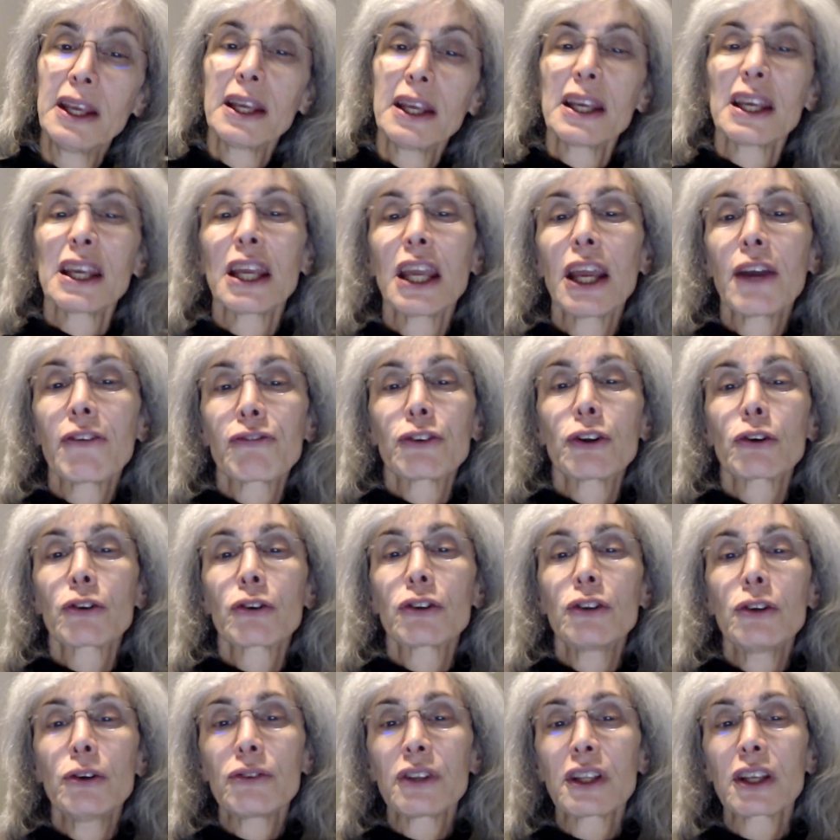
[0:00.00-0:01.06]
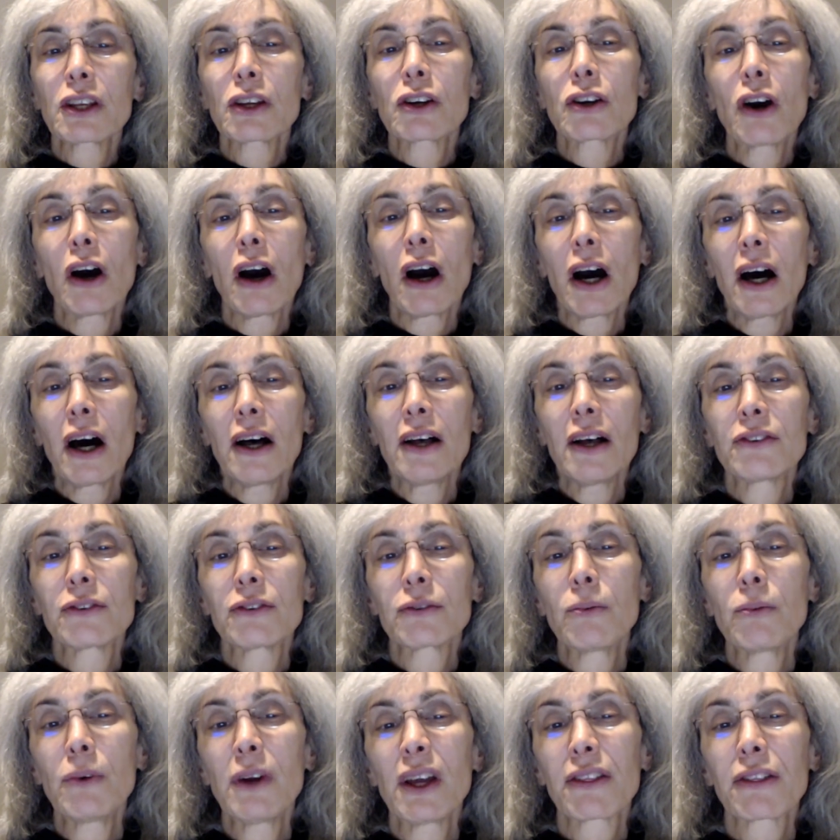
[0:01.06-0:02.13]
if you're using
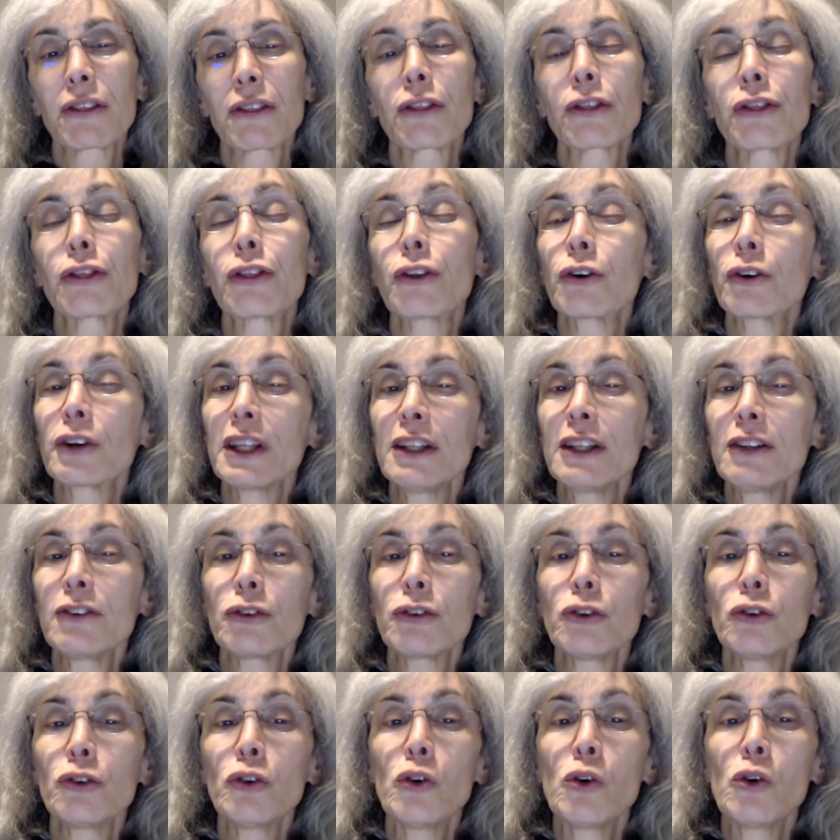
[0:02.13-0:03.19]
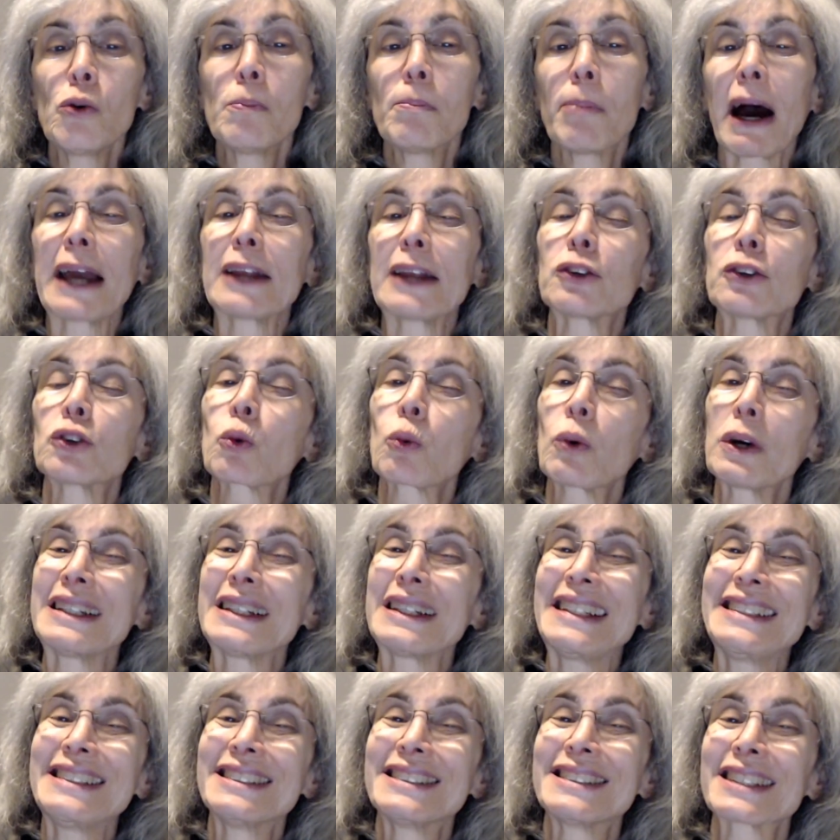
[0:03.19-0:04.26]
gauze with 32 by
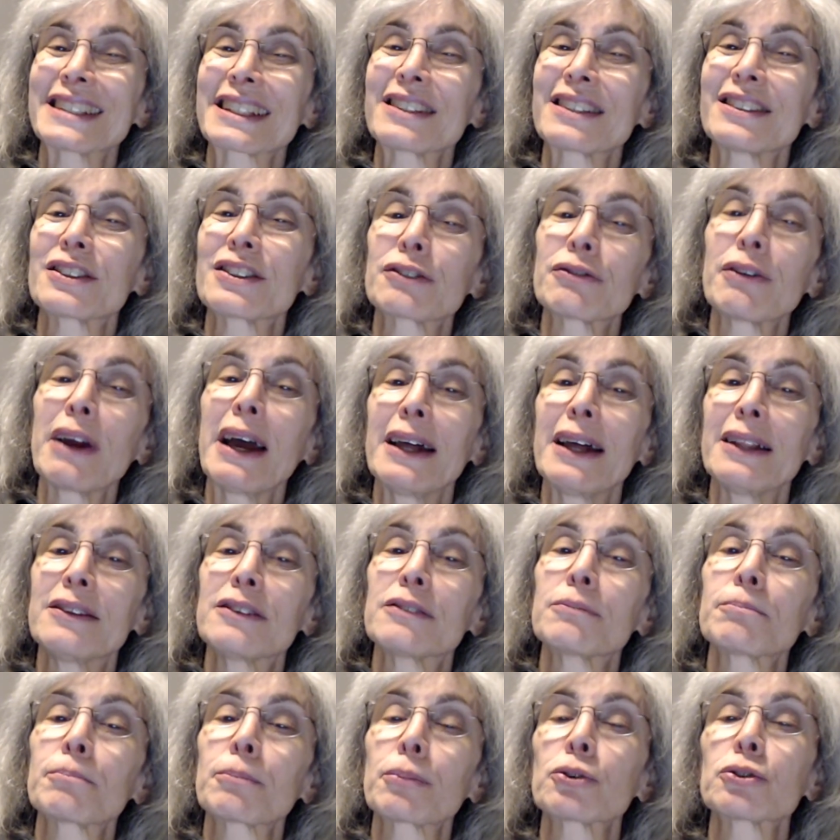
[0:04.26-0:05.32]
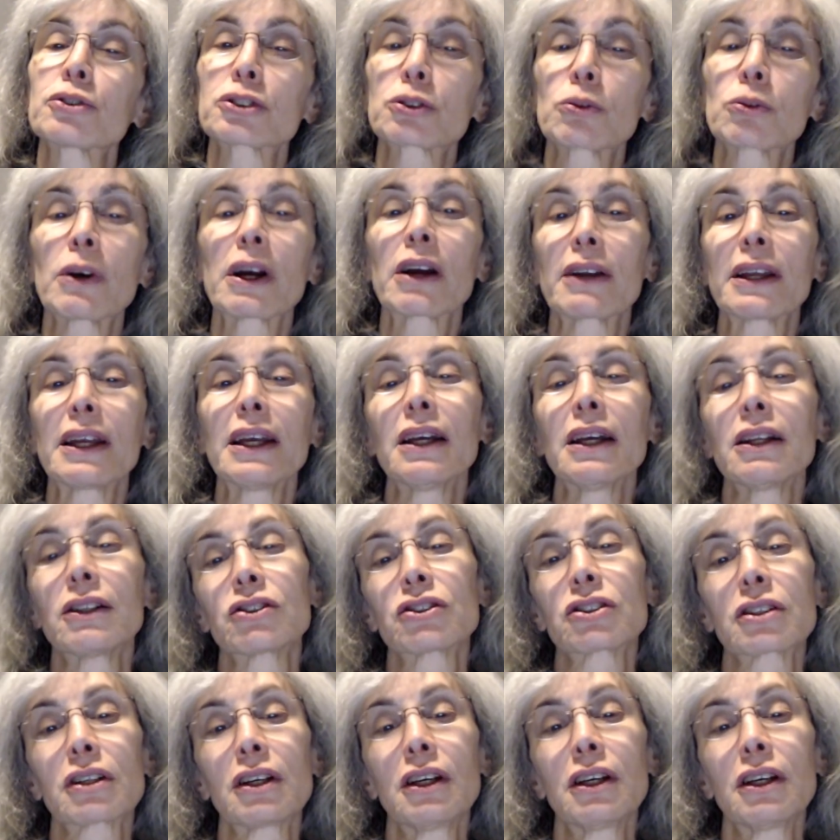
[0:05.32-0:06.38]
26 threads per square
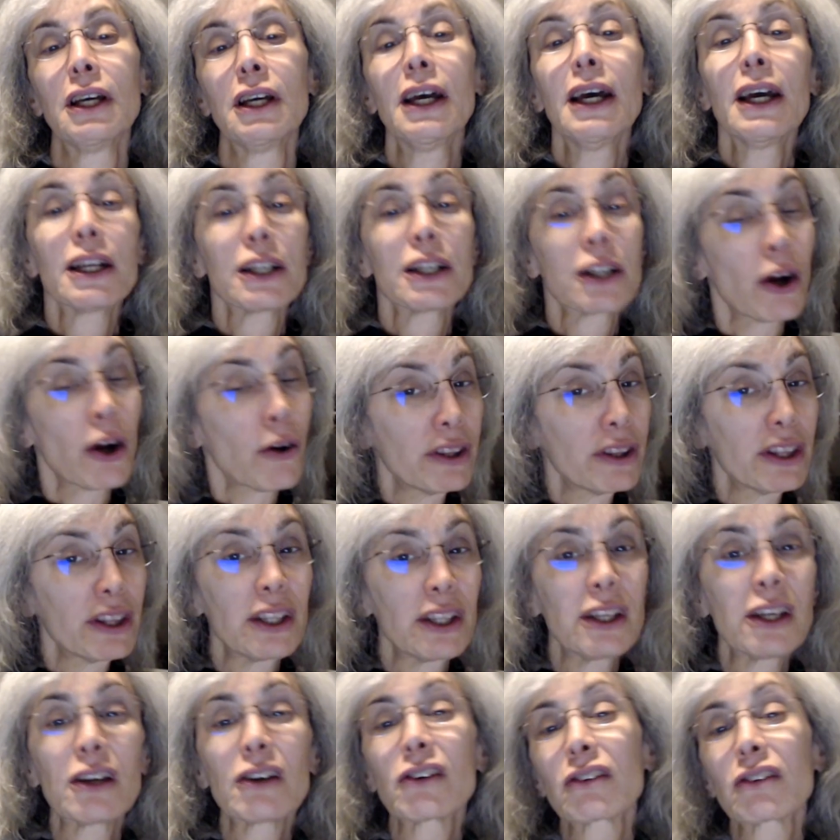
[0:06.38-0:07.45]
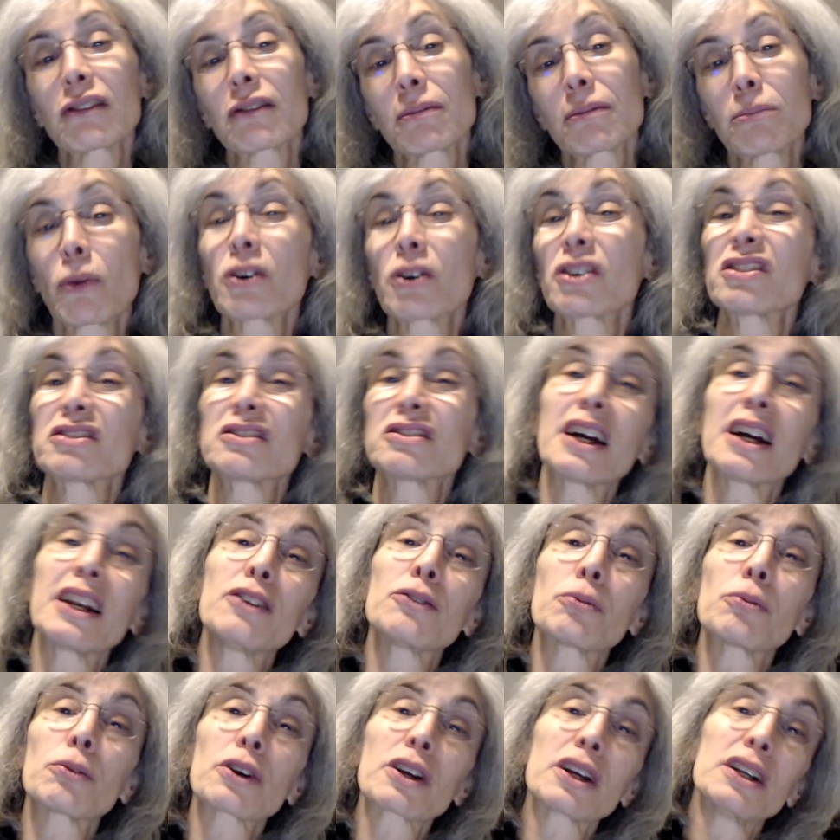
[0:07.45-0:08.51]
inch. Over the years, more studies
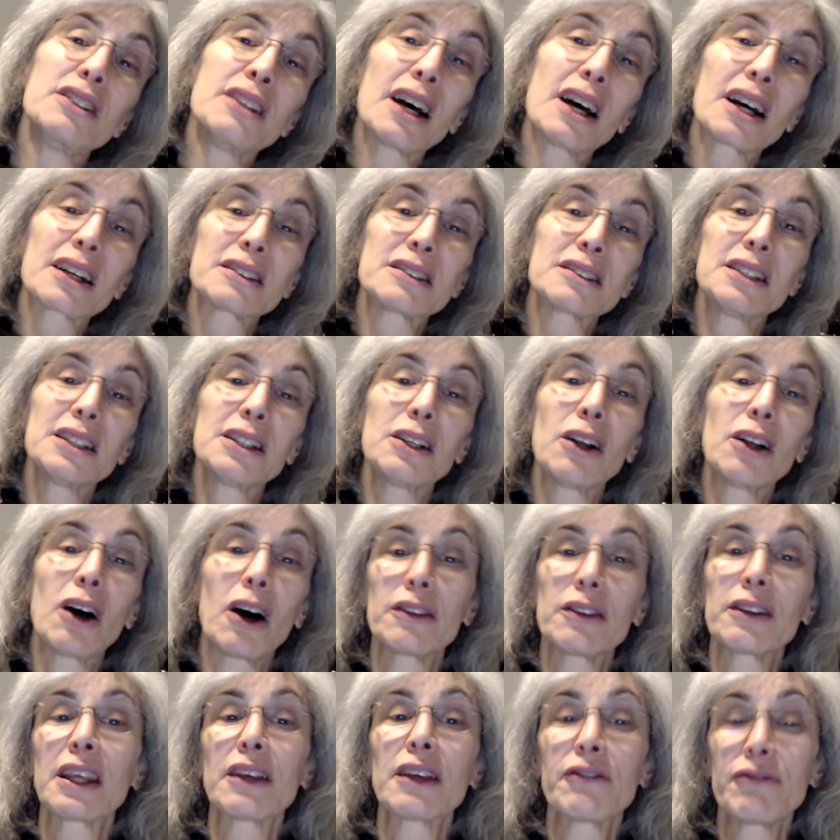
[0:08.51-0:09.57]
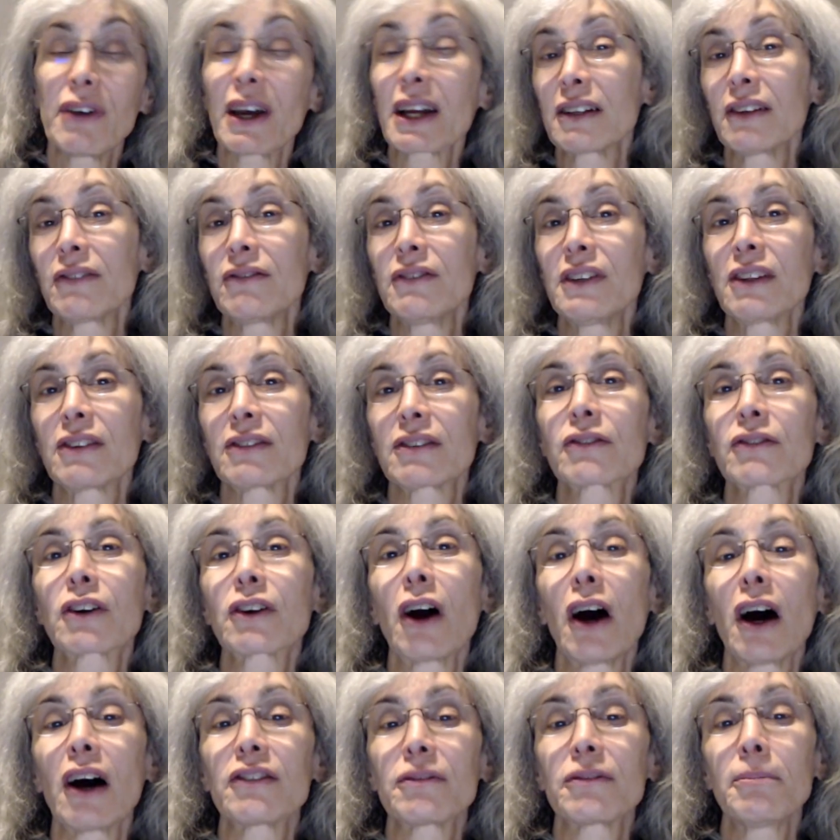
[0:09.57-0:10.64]
were conducted on the effectiveness of
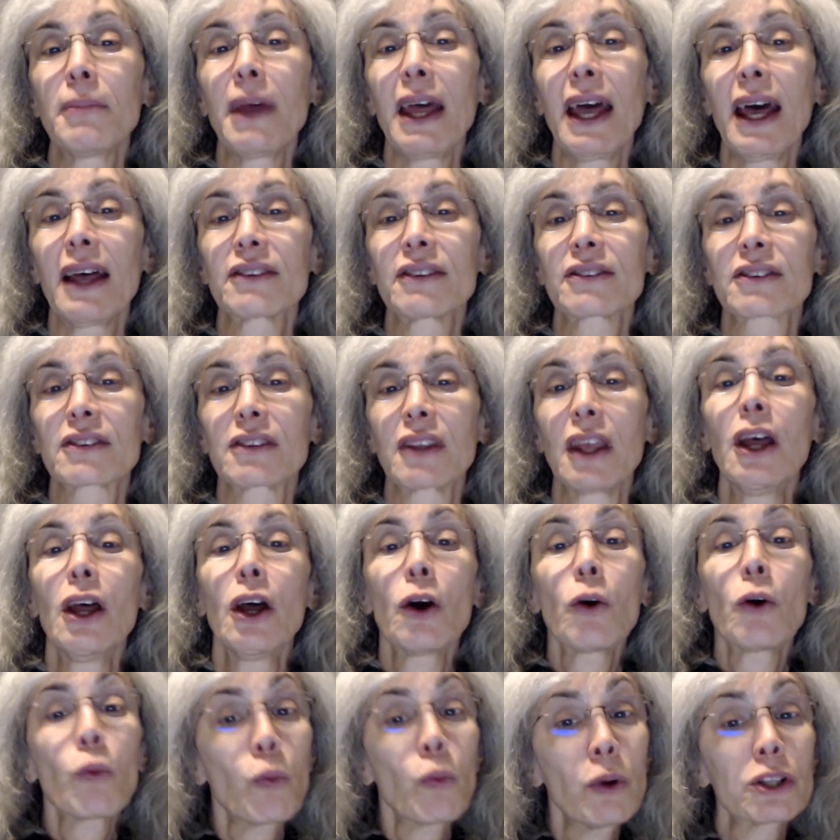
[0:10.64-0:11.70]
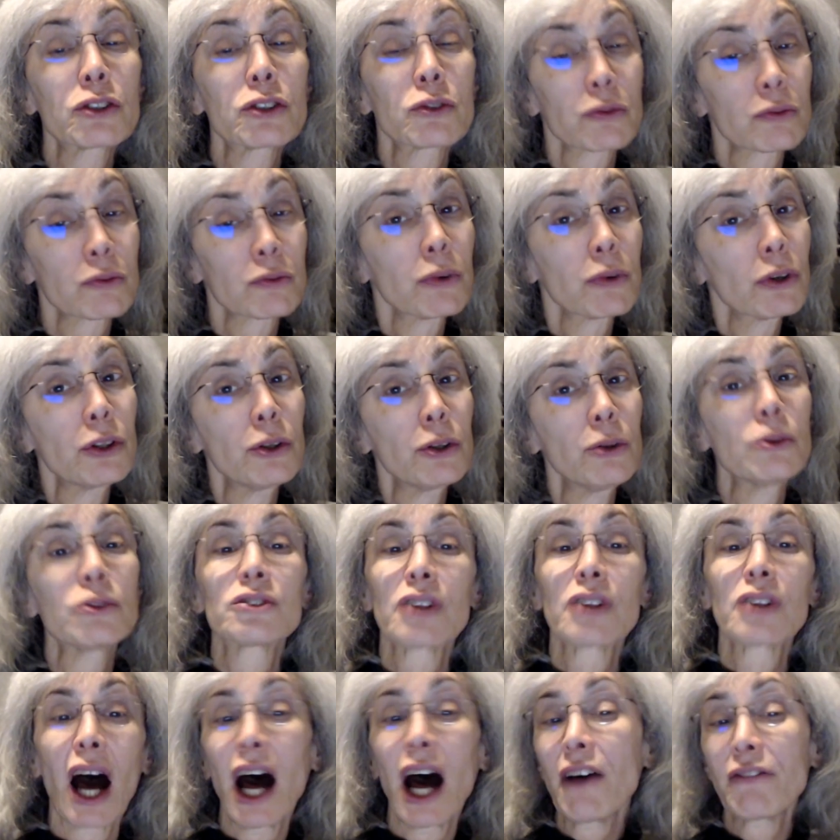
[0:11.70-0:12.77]
gauze masks, which were used
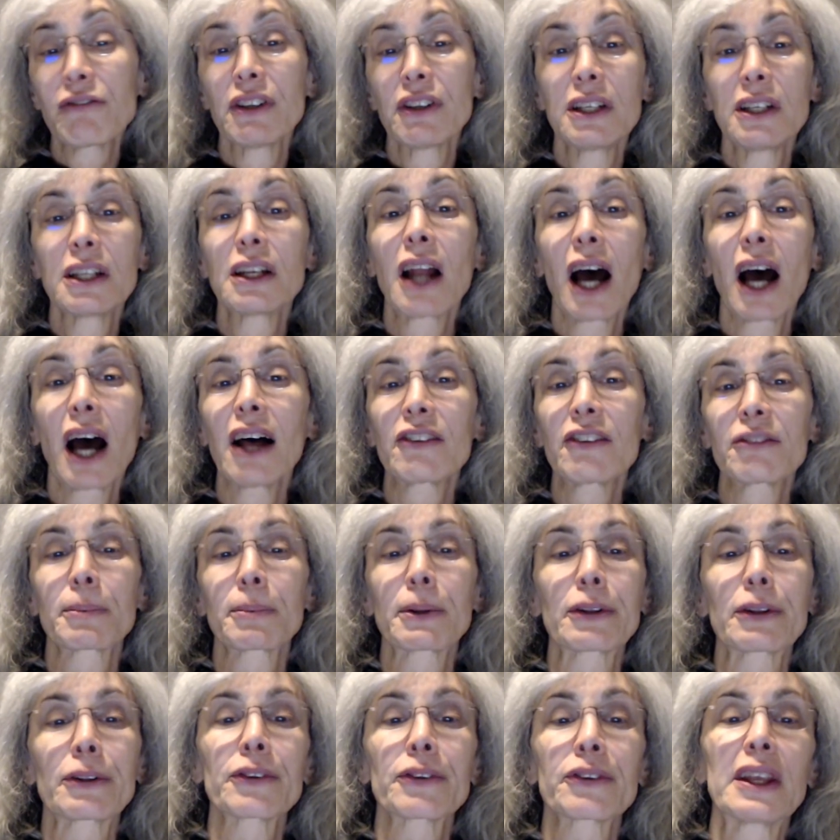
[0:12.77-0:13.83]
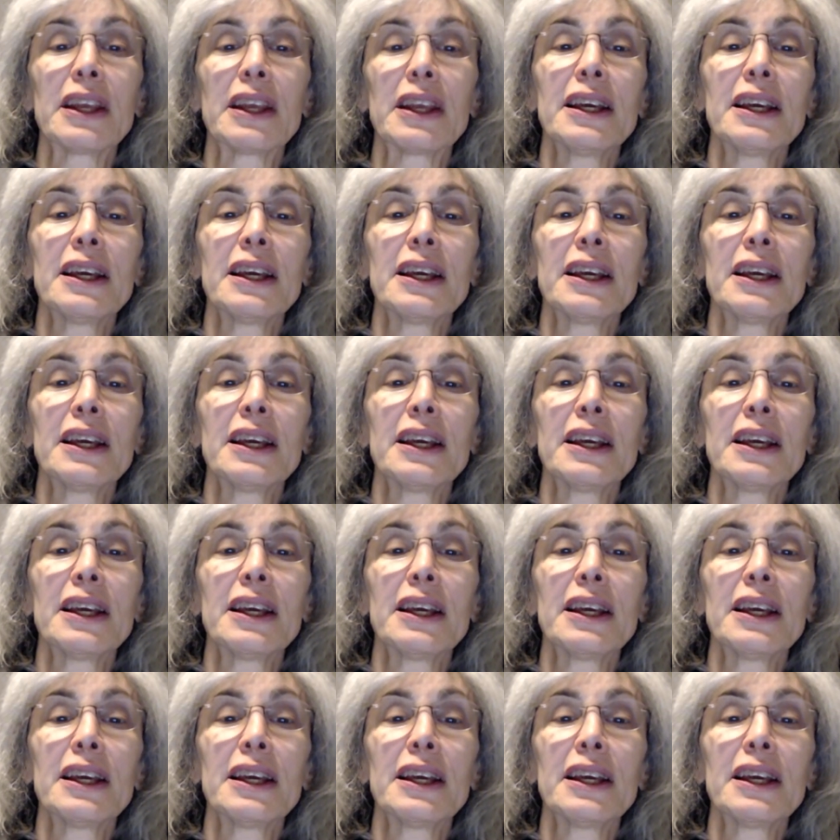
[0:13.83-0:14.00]
often in hospitals.